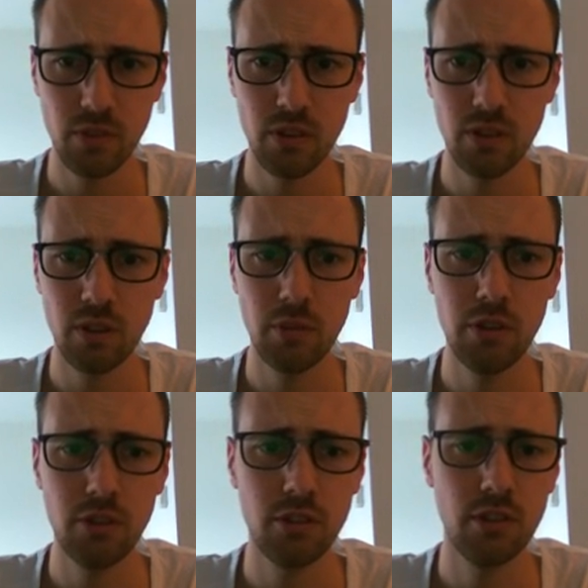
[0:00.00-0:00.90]
that
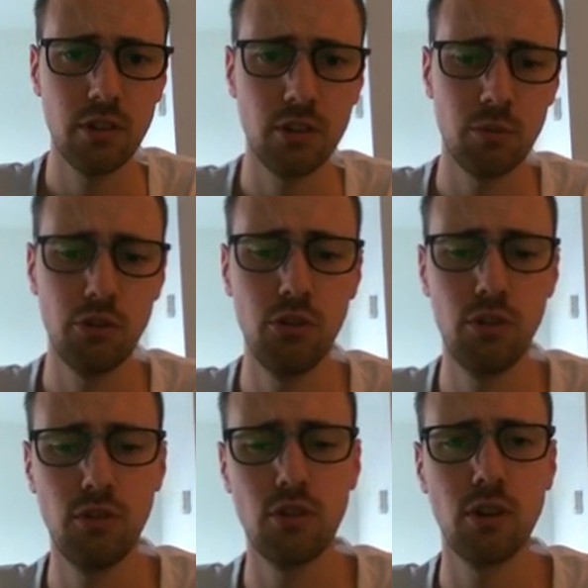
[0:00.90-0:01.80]
means there's
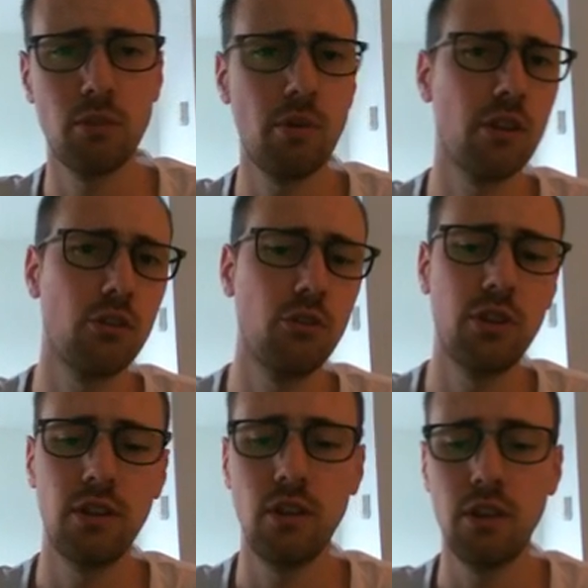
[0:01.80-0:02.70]
opportunity for other players to
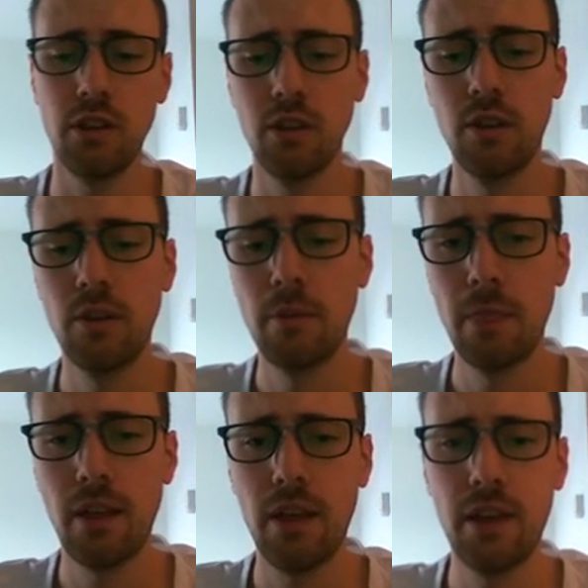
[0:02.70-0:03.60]
take the lead,
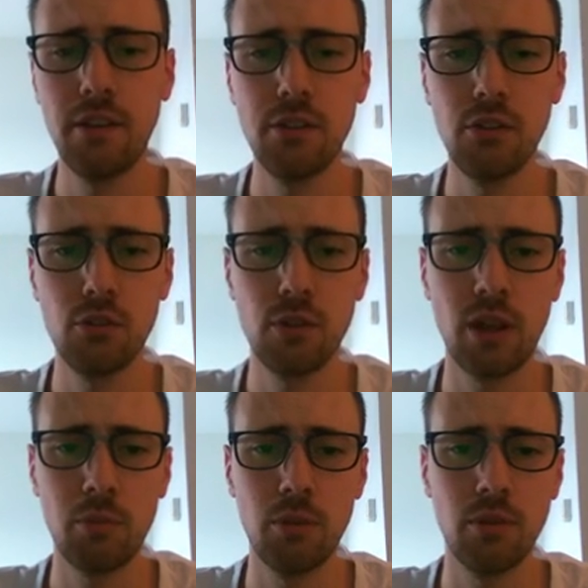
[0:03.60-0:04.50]
and that's also what
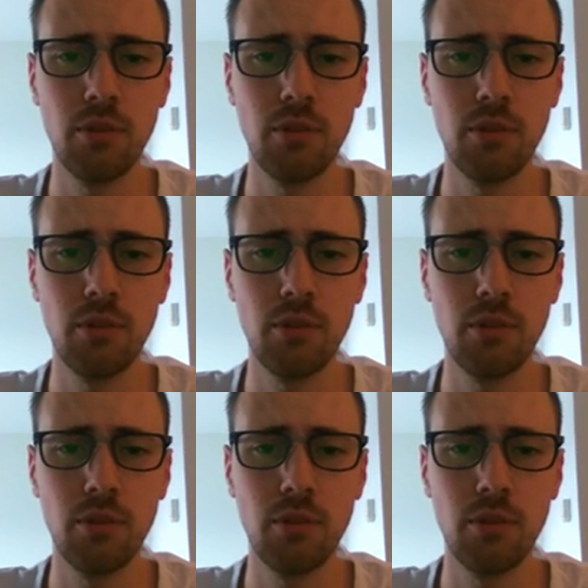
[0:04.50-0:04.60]
happened,